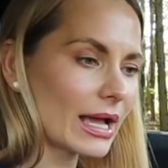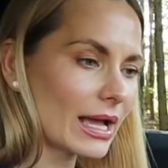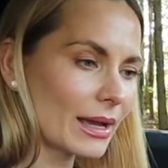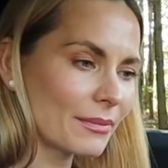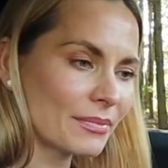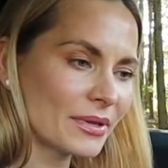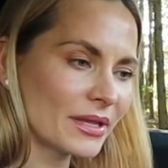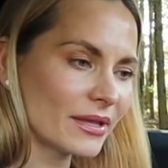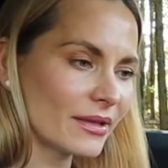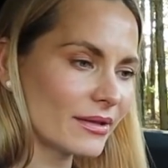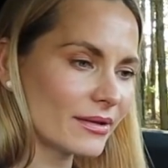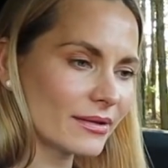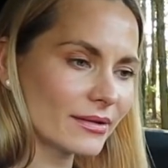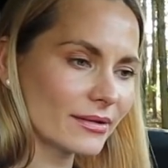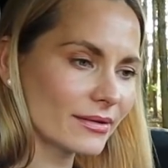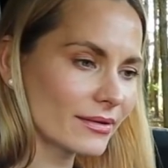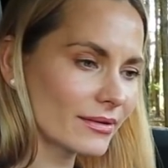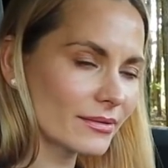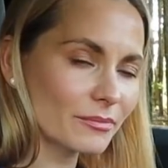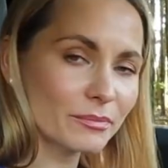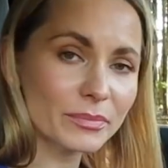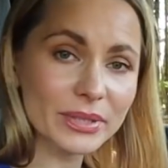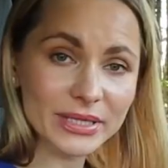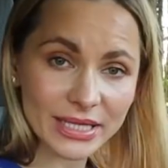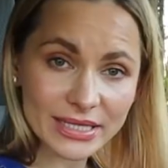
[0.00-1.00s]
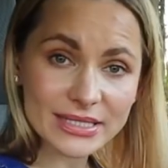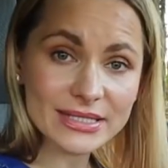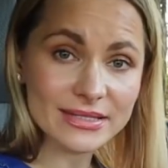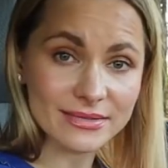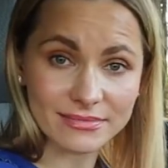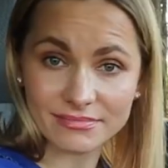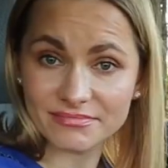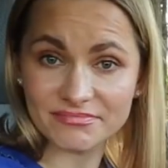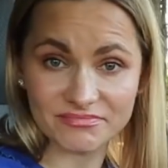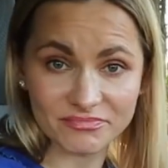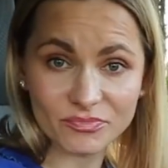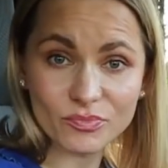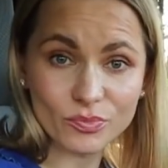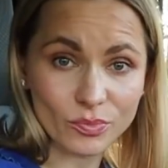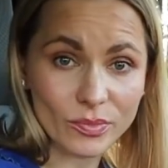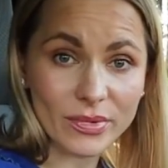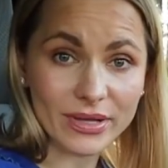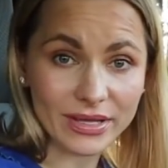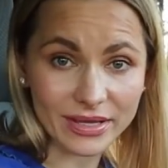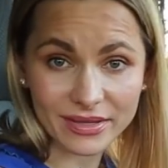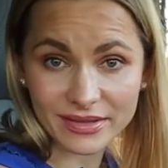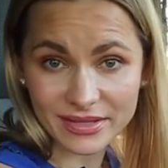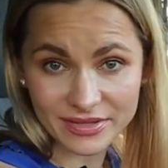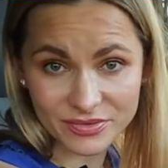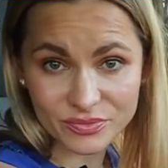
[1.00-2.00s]
I mean, but that's
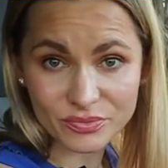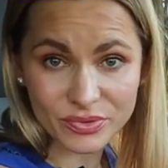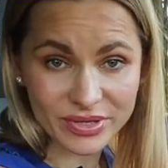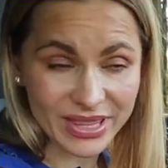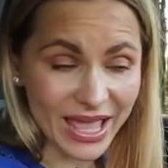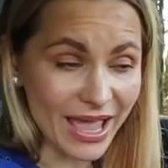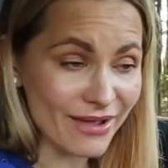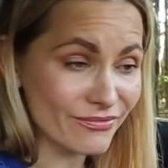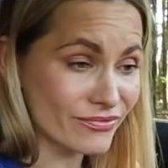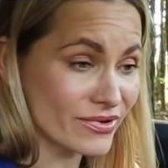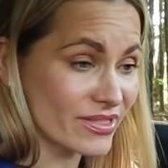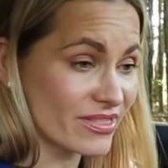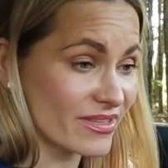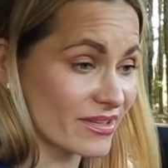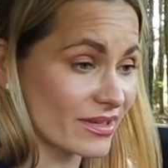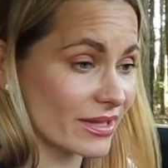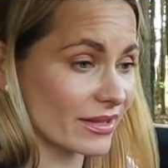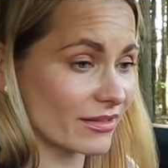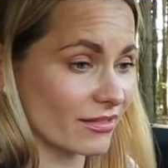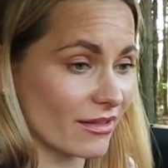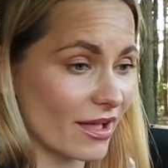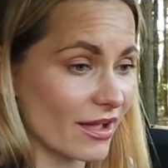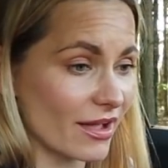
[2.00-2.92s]
as with everything in